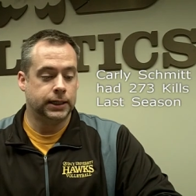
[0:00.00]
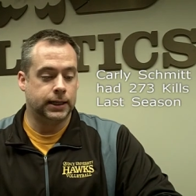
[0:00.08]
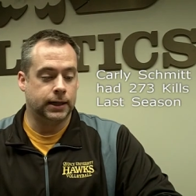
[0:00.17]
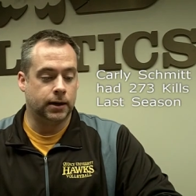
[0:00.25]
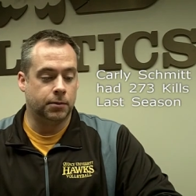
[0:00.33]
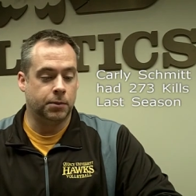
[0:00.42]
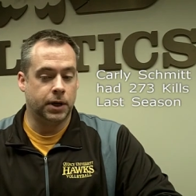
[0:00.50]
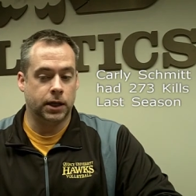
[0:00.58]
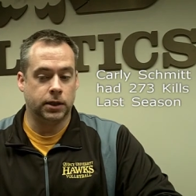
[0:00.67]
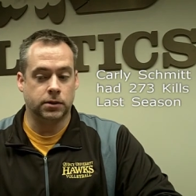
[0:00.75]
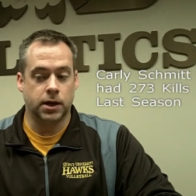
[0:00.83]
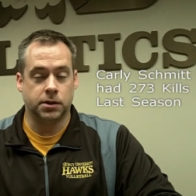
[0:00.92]
um,
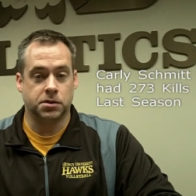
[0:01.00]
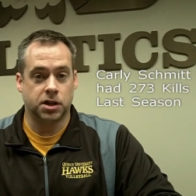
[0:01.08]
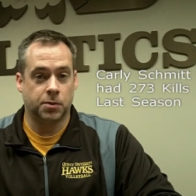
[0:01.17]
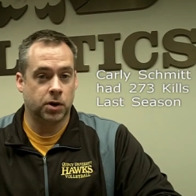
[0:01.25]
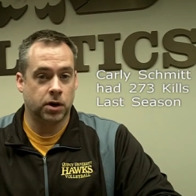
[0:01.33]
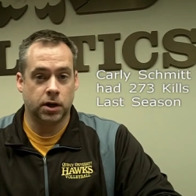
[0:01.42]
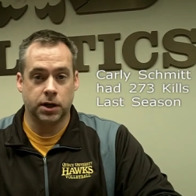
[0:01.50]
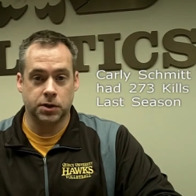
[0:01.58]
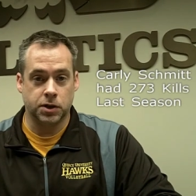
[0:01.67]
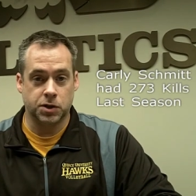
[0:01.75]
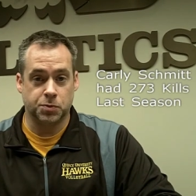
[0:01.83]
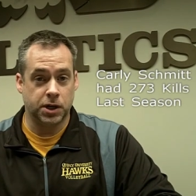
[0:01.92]
and, and Summer has,
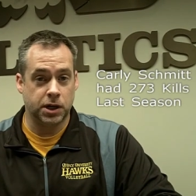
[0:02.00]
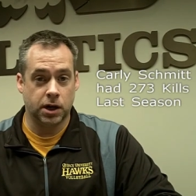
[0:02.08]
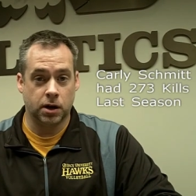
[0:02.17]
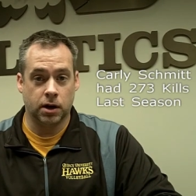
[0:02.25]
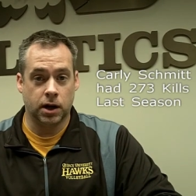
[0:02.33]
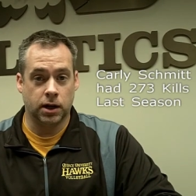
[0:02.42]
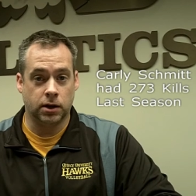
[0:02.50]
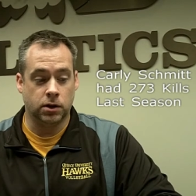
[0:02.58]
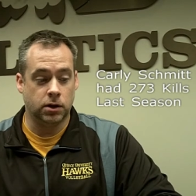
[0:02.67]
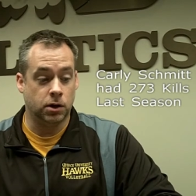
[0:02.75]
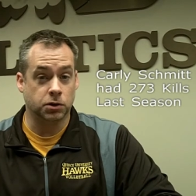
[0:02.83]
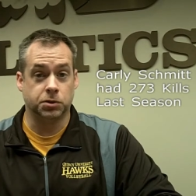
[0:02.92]
has, been here and
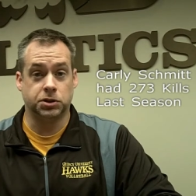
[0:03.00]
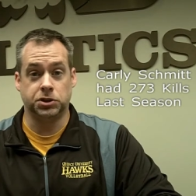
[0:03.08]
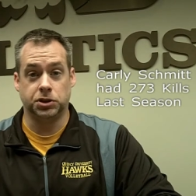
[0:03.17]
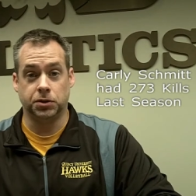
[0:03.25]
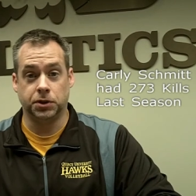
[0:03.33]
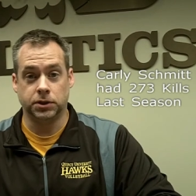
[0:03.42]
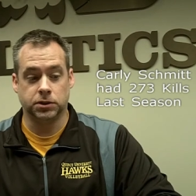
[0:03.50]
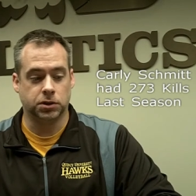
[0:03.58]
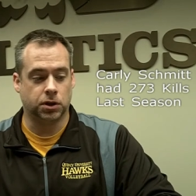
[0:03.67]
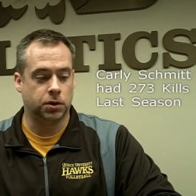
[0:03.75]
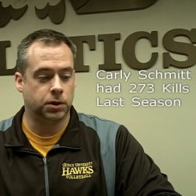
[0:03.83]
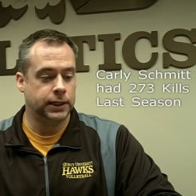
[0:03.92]
knows what she's doing.
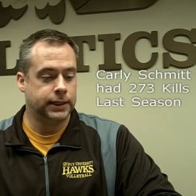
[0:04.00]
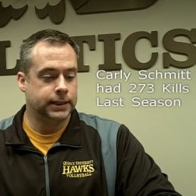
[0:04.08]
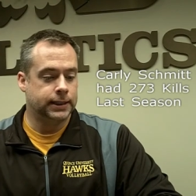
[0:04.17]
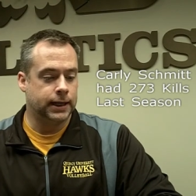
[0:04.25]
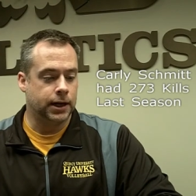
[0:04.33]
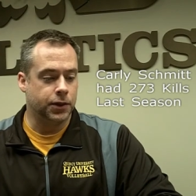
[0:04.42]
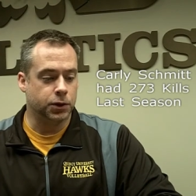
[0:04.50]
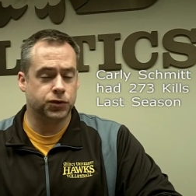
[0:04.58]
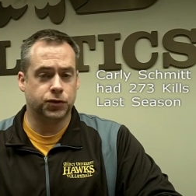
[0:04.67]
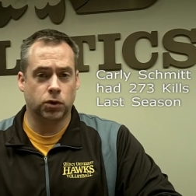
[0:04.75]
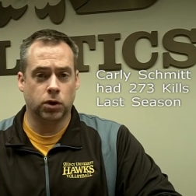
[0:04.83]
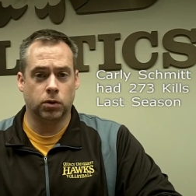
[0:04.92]
So uh, those
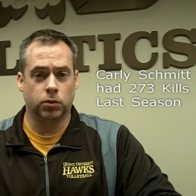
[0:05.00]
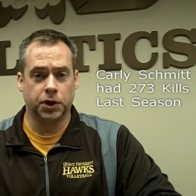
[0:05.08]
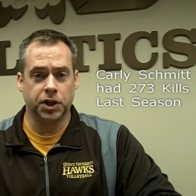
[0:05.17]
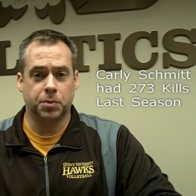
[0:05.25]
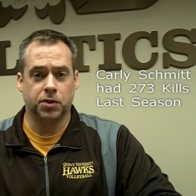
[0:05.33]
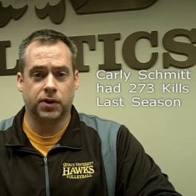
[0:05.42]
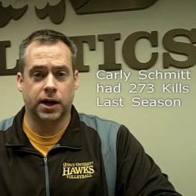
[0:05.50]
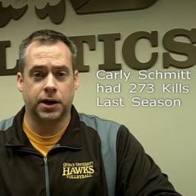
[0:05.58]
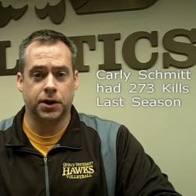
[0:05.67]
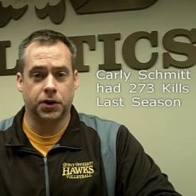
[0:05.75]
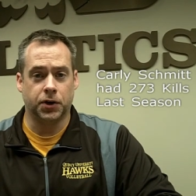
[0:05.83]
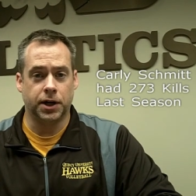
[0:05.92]
four really provide
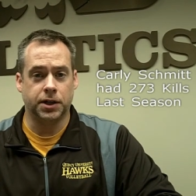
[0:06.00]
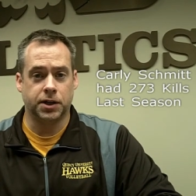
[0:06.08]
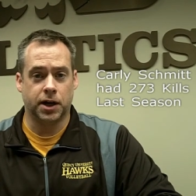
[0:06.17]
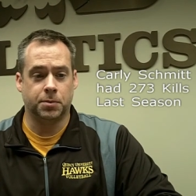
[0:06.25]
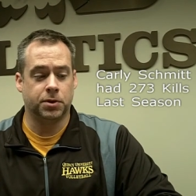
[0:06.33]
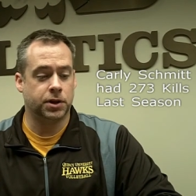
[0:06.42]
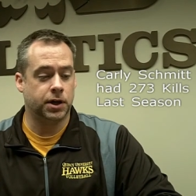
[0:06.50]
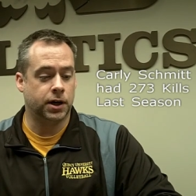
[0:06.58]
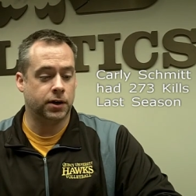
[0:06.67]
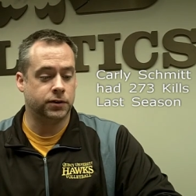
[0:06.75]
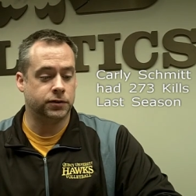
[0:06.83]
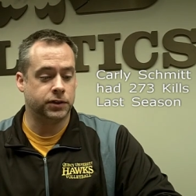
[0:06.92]
a great depth
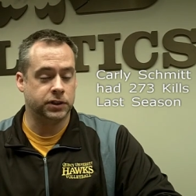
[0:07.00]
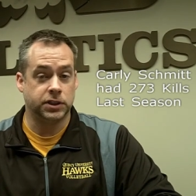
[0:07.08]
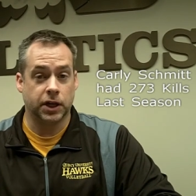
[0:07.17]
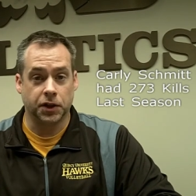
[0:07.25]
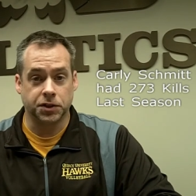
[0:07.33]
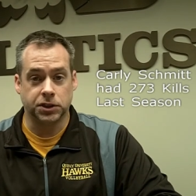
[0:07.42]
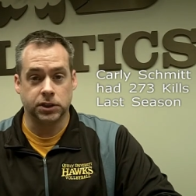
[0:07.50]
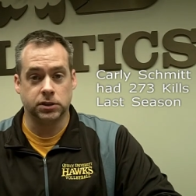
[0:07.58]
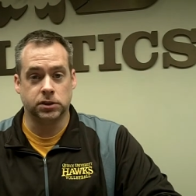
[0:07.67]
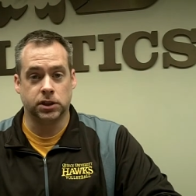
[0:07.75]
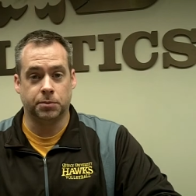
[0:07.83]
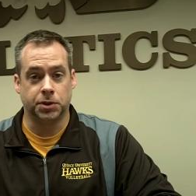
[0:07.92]
of
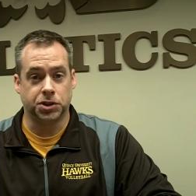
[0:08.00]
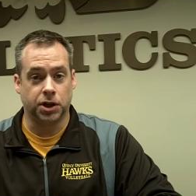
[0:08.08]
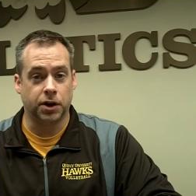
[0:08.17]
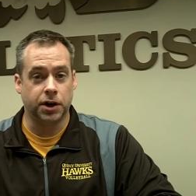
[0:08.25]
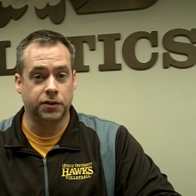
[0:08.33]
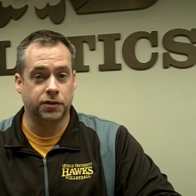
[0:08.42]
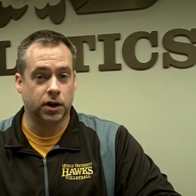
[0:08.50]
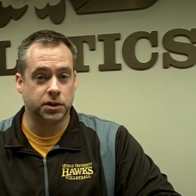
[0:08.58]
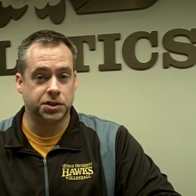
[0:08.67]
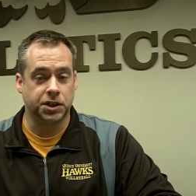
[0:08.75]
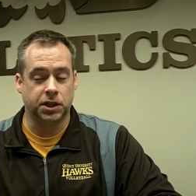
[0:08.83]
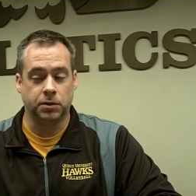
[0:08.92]
intelligence and maturity for our
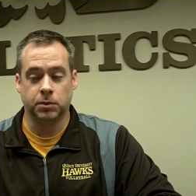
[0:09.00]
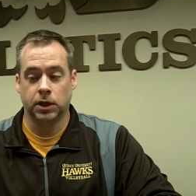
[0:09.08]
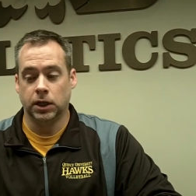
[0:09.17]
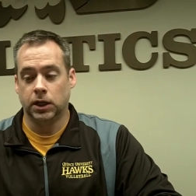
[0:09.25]
team.